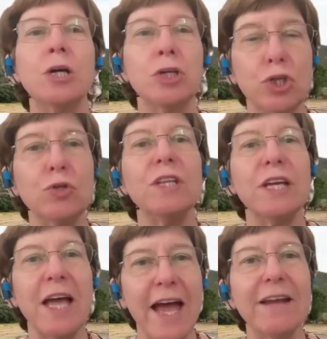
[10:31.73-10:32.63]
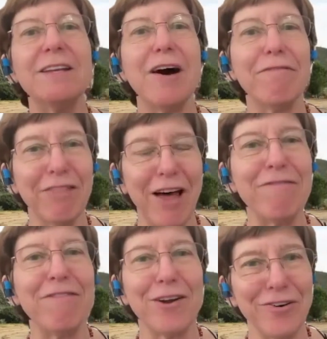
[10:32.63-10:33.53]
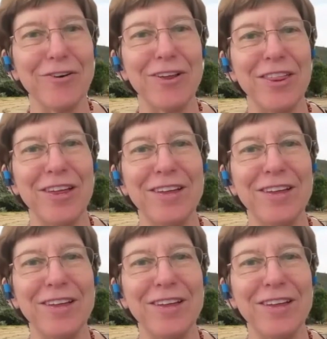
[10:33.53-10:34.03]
to the end of life on earth.